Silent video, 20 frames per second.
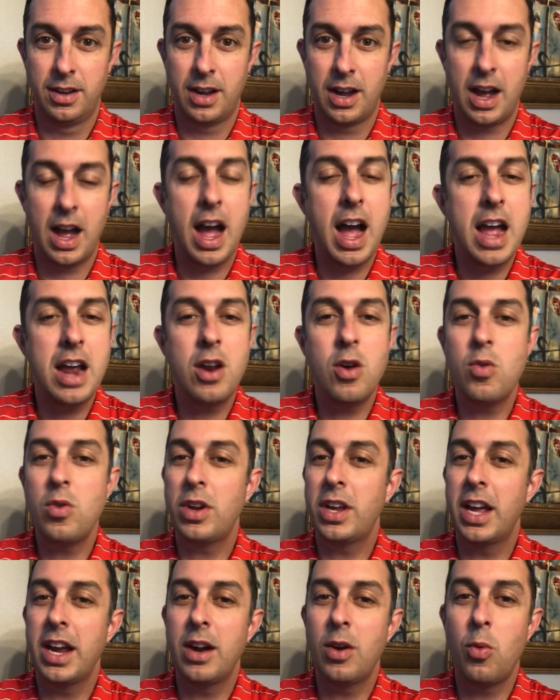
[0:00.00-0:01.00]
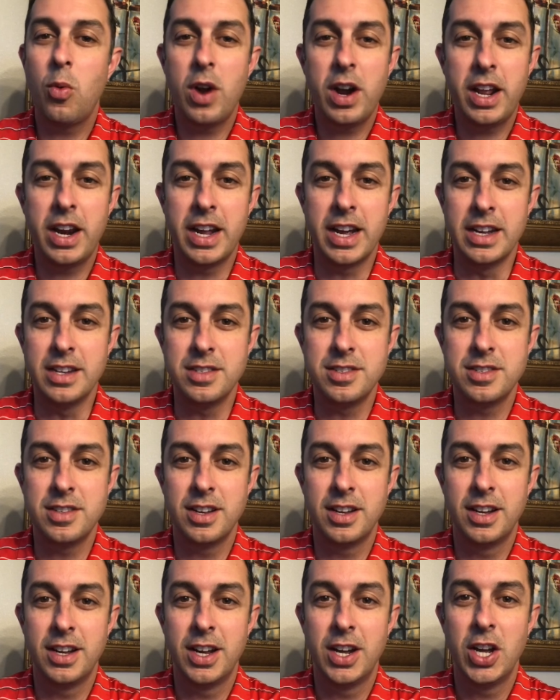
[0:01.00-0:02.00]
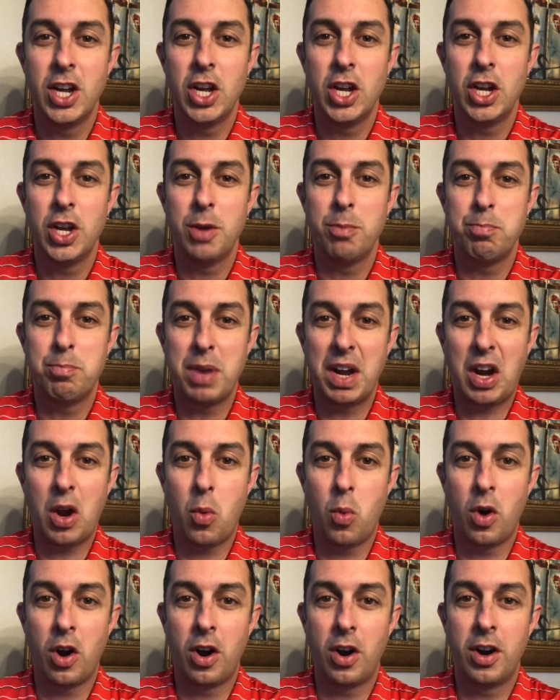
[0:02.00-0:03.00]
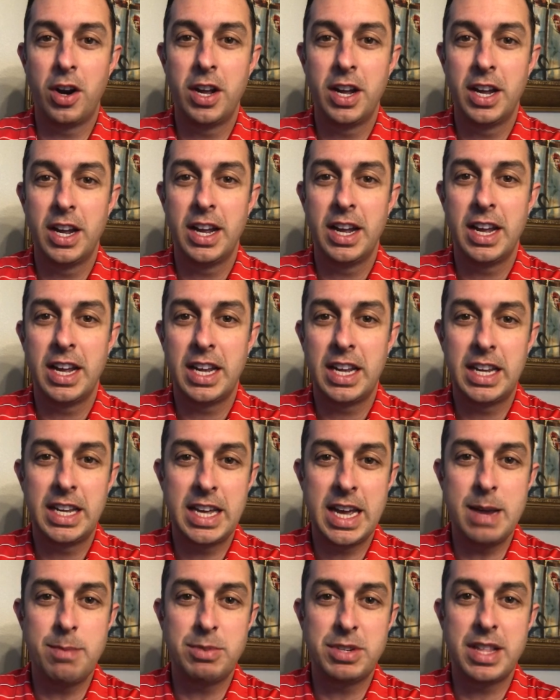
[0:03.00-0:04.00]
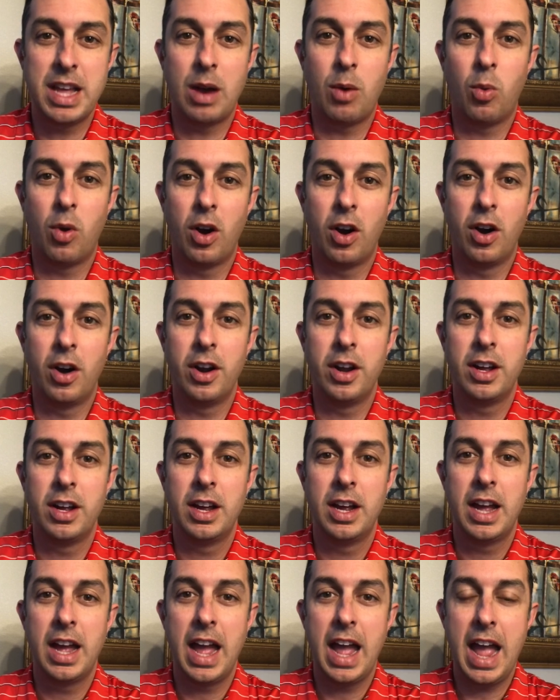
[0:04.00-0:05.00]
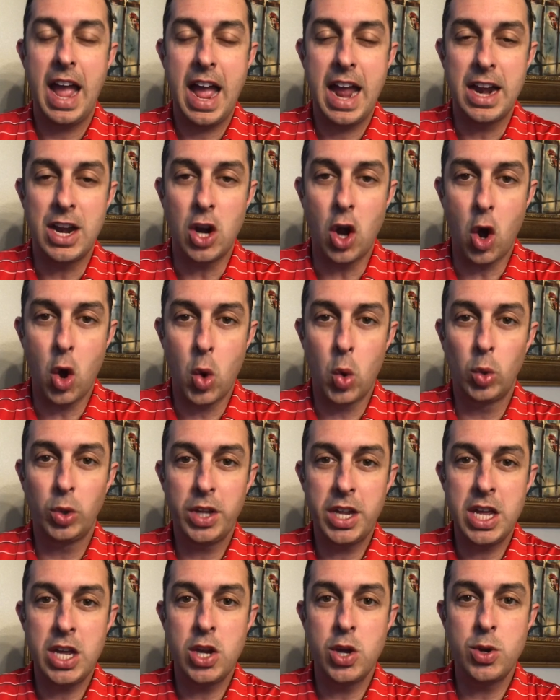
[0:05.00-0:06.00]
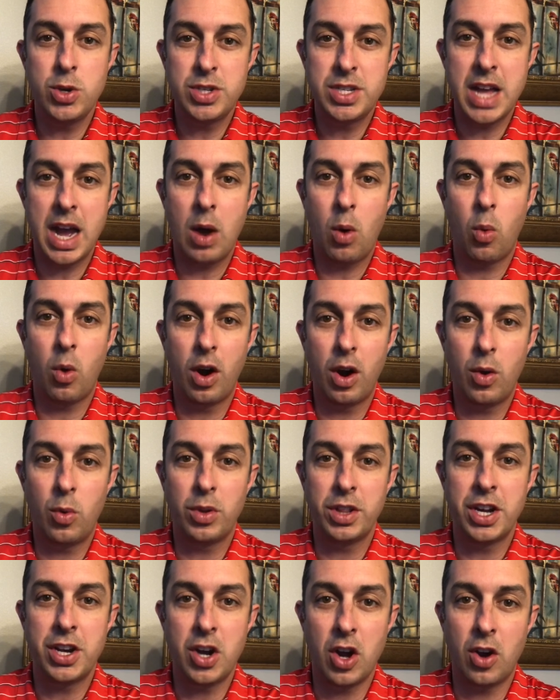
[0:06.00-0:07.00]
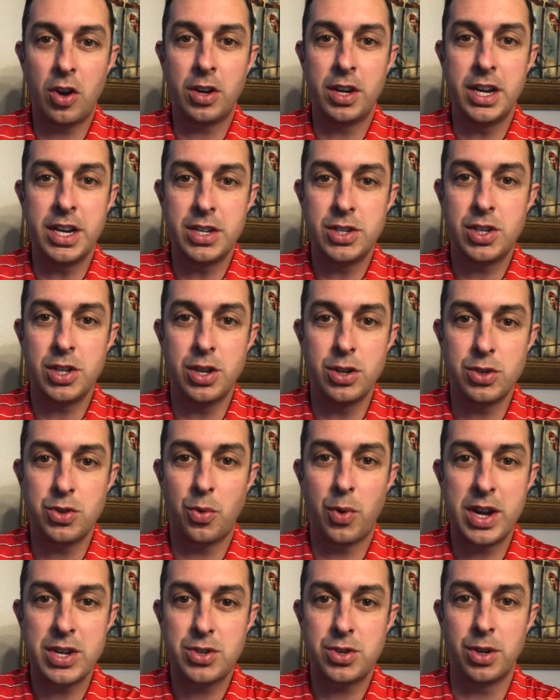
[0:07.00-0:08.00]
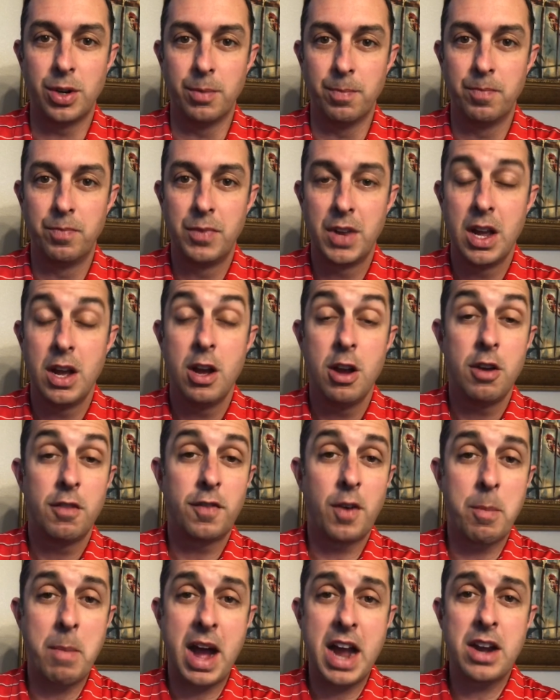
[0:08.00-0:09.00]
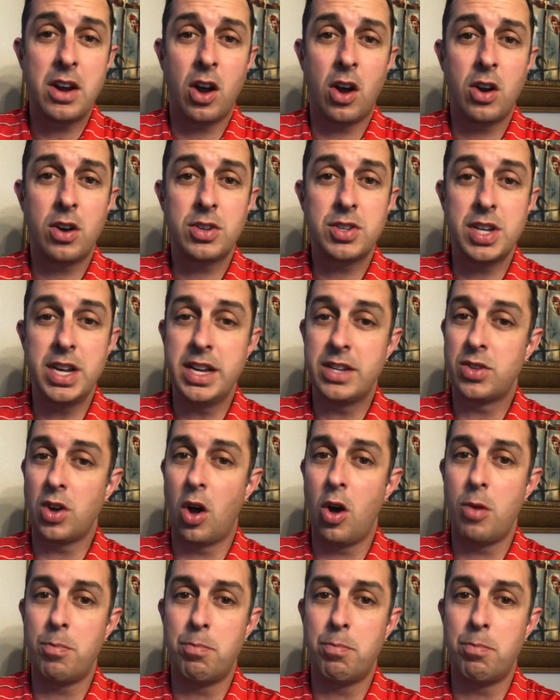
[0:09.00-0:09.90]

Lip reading: I don't care what it is. Pick a word, keep to that word, and only use that word when the dog needs to use a restroom. For my dogs, it's all